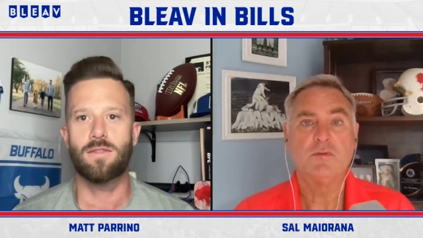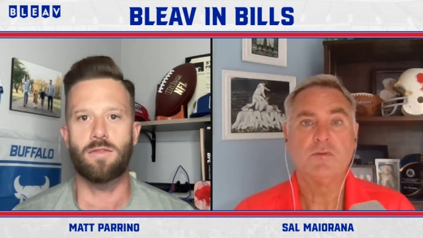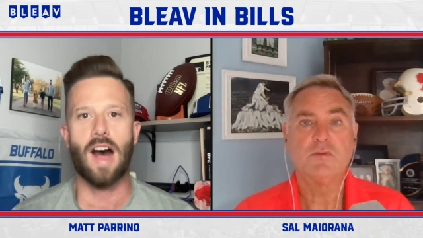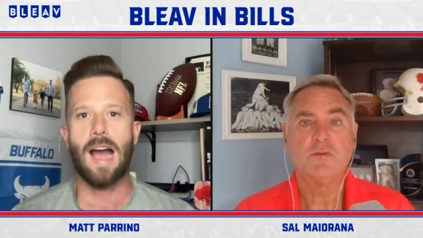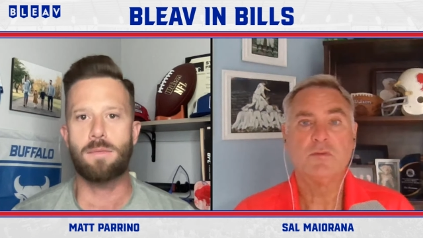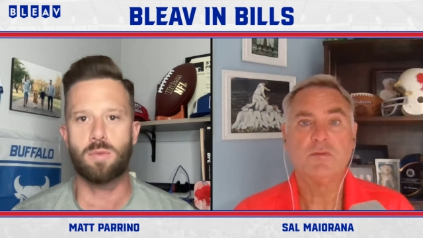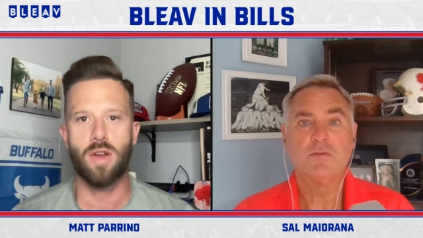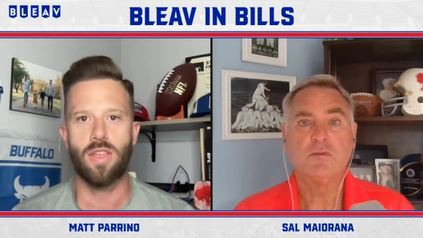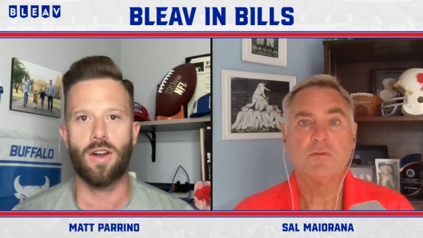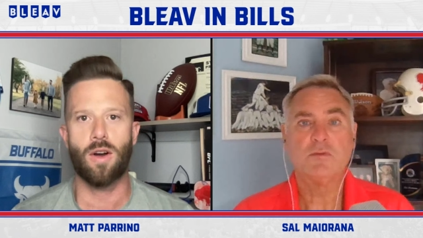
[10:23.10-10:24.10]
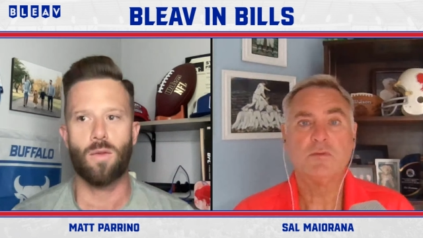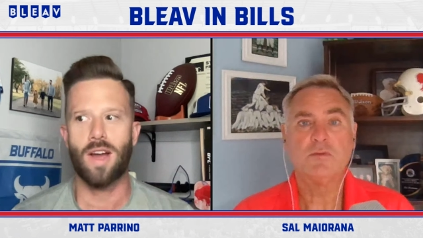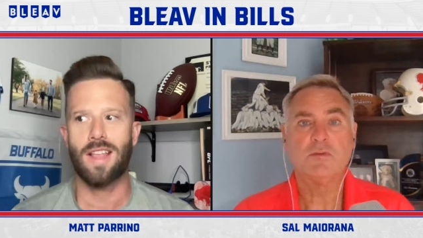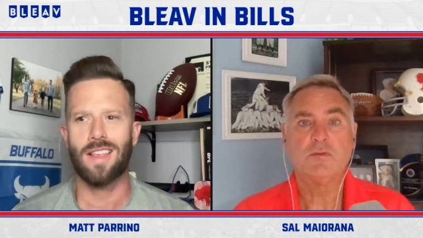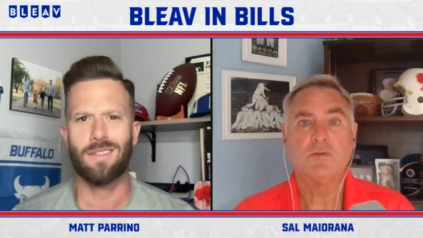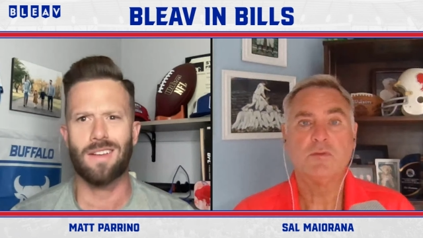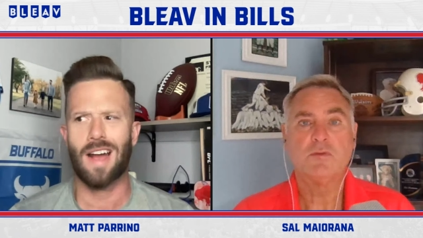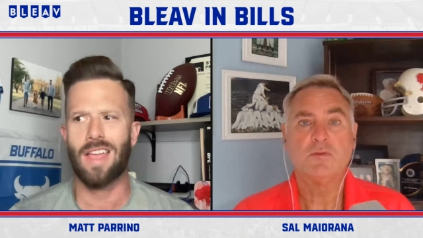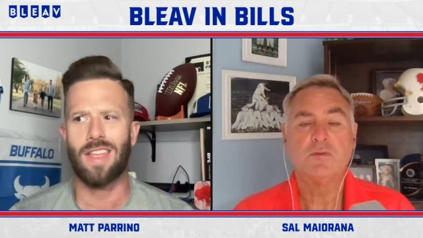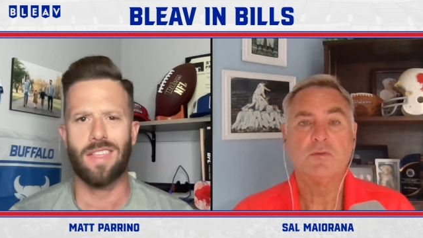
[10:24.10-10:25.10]
Speaker 1: vibes with it all, right? Like
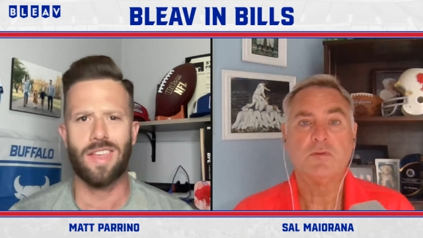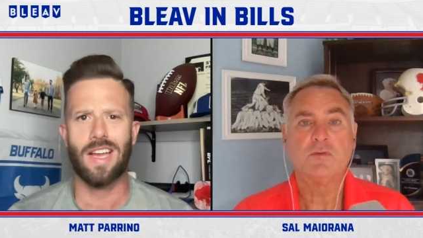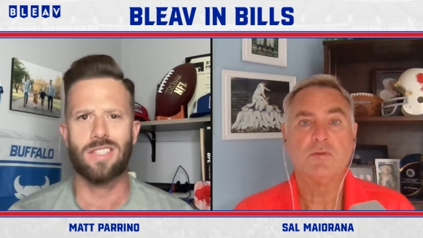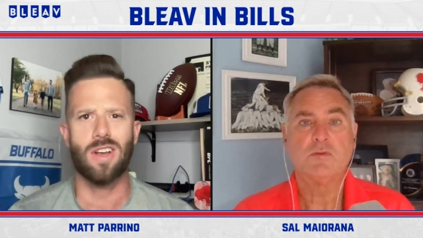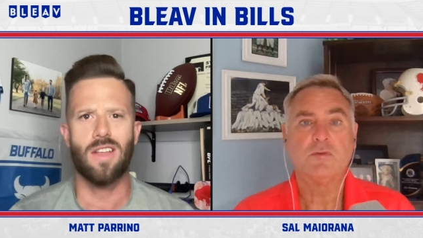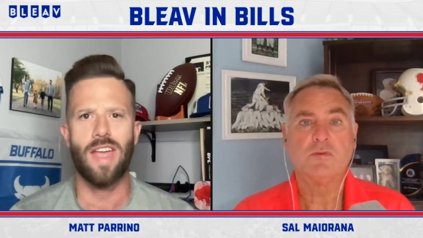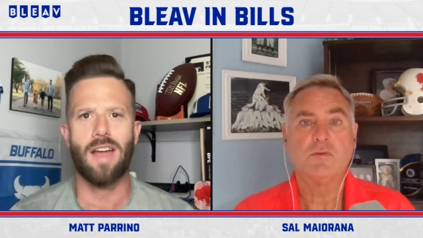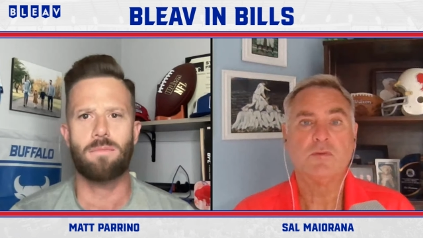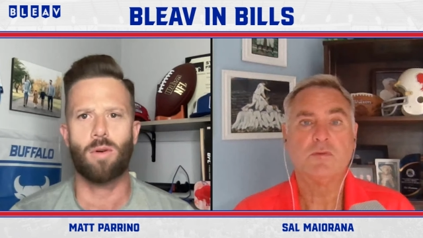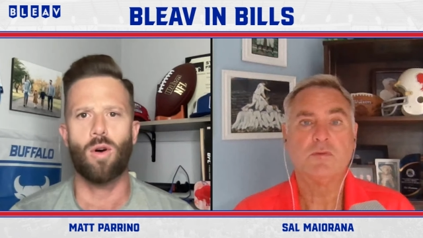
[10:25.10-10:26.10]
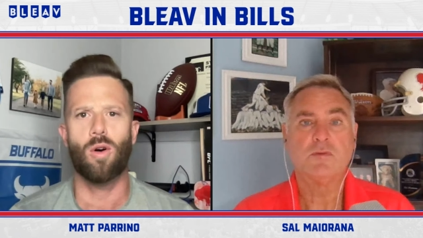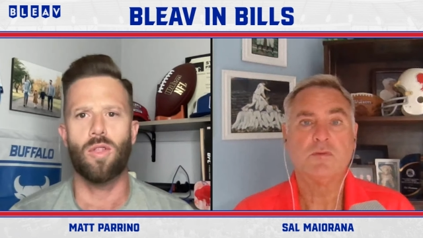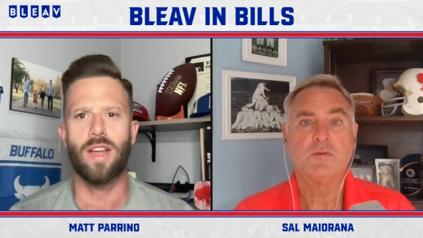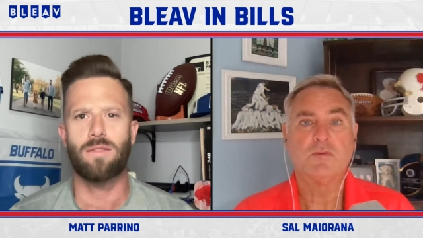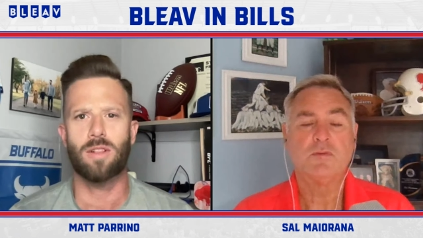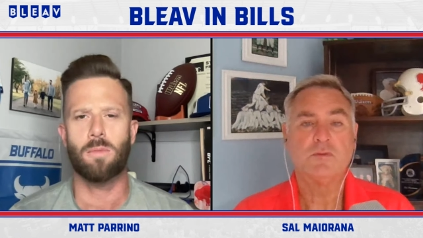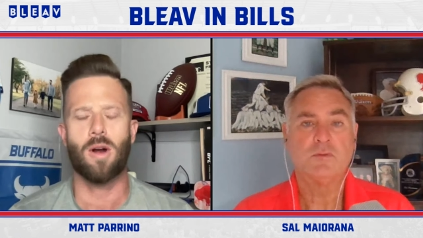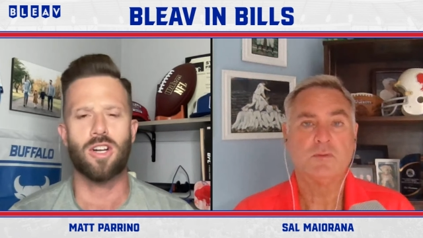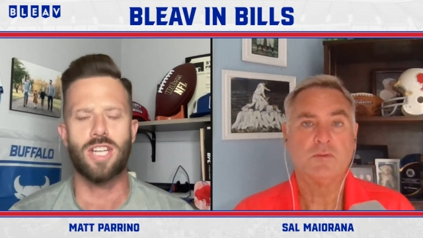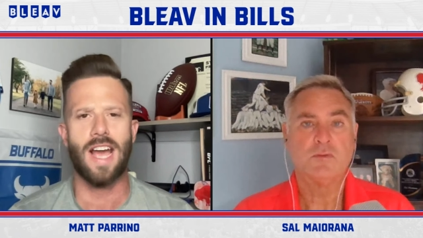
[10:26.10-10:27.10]
I think I saw in that poll that
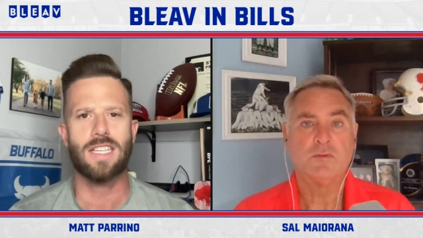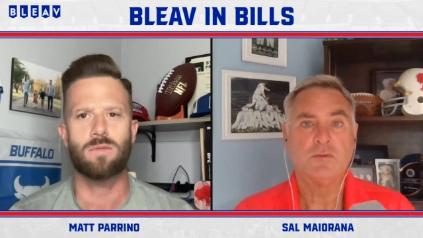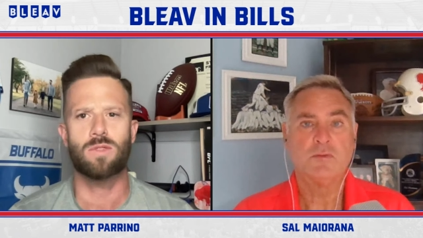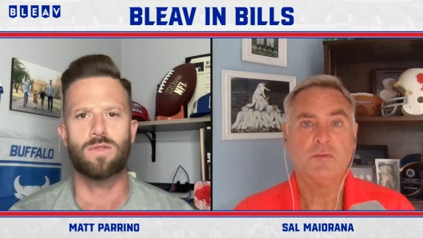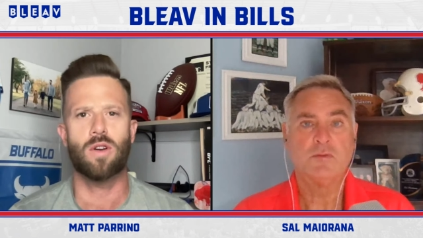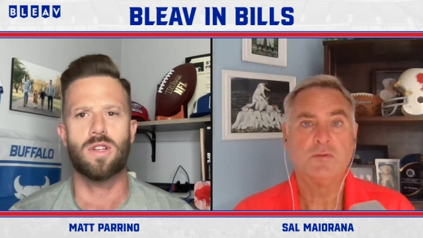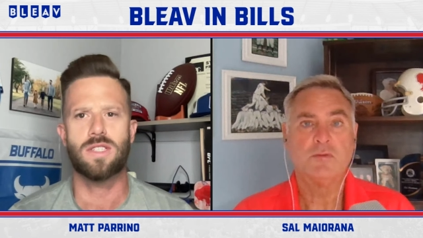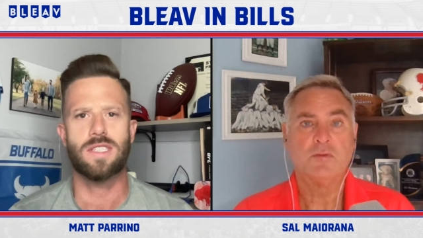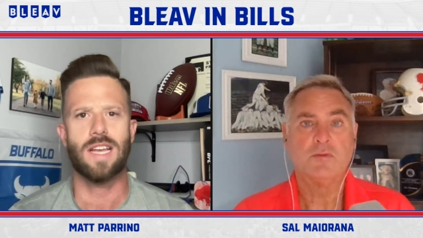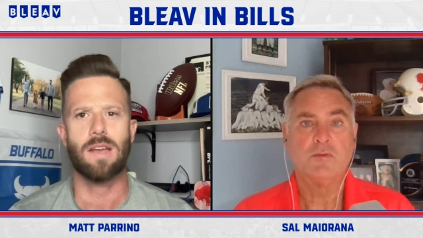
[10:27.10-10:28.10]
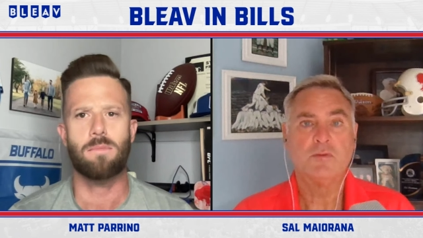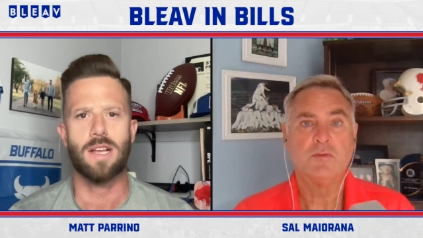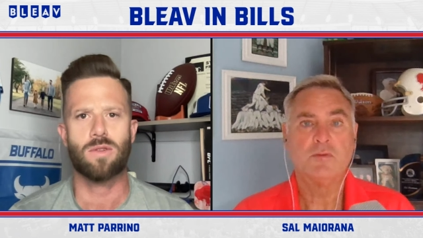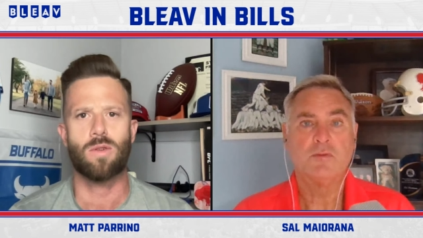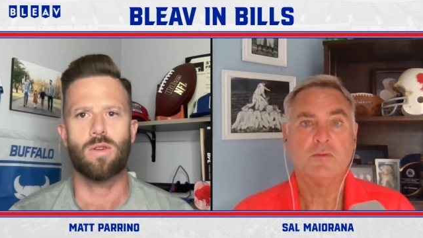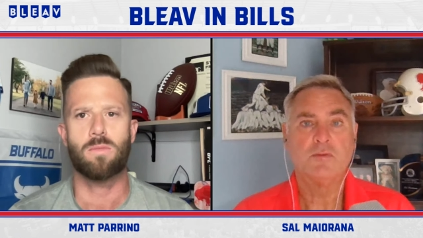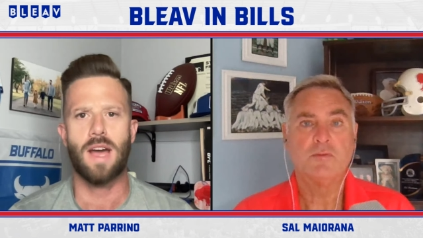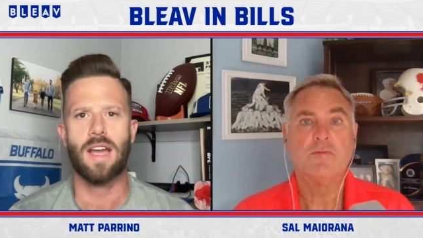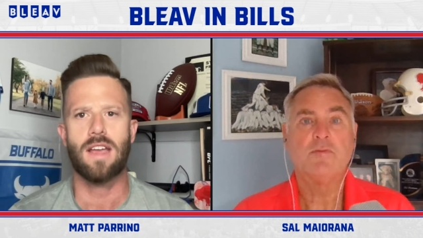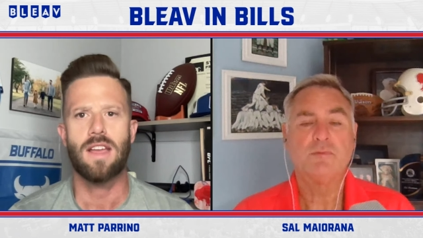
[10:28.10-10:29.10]
Lamar Jackson was voted as the second best
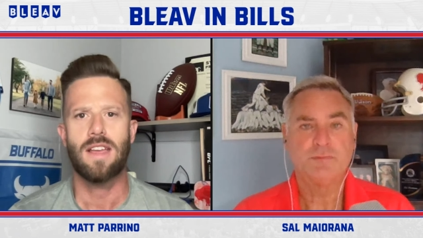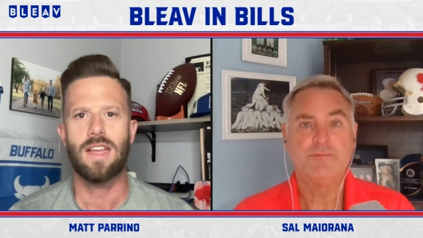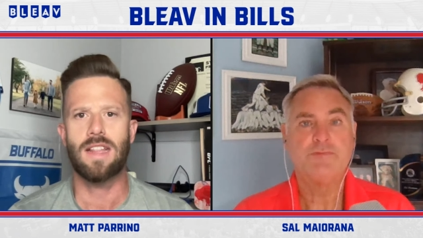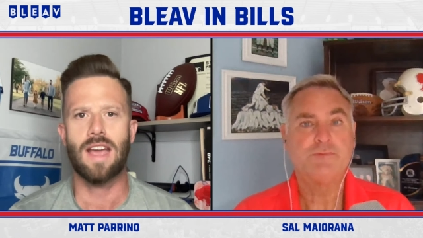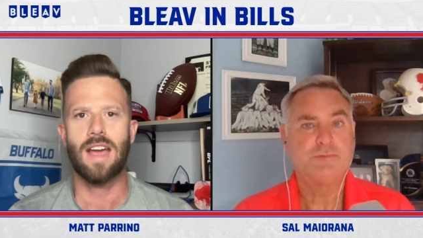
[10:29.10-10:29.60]
quarterback in the